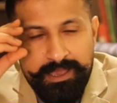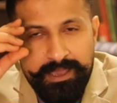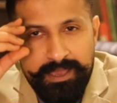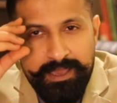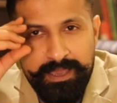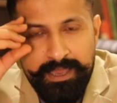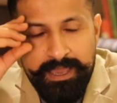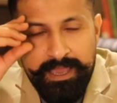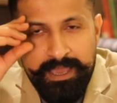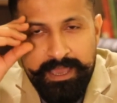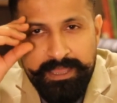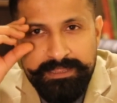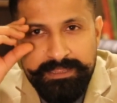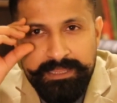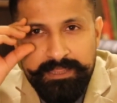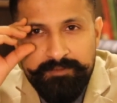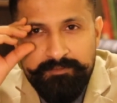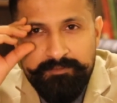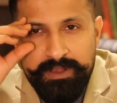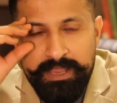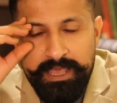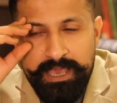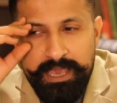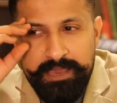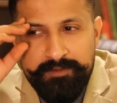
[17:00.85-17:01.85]
and they will
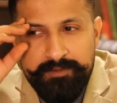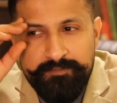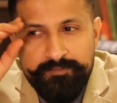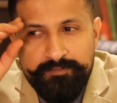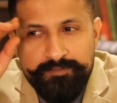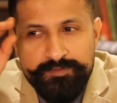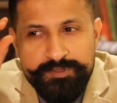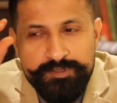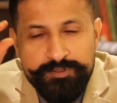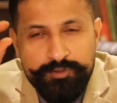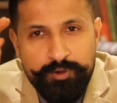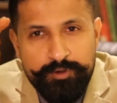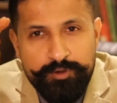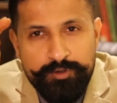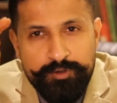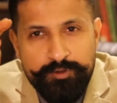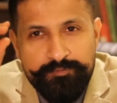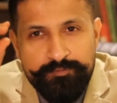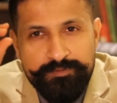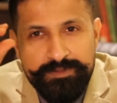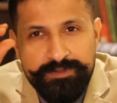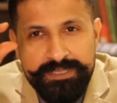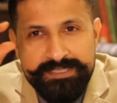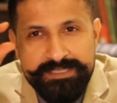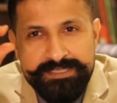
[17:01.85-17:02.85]
have sort of
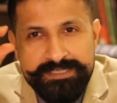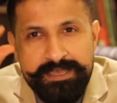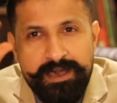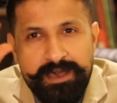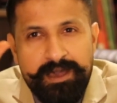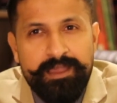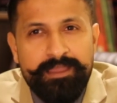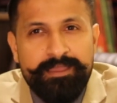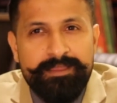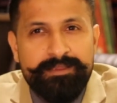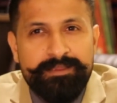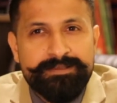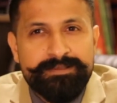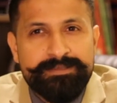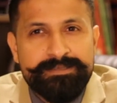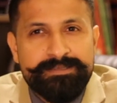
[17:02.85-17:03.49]
desires,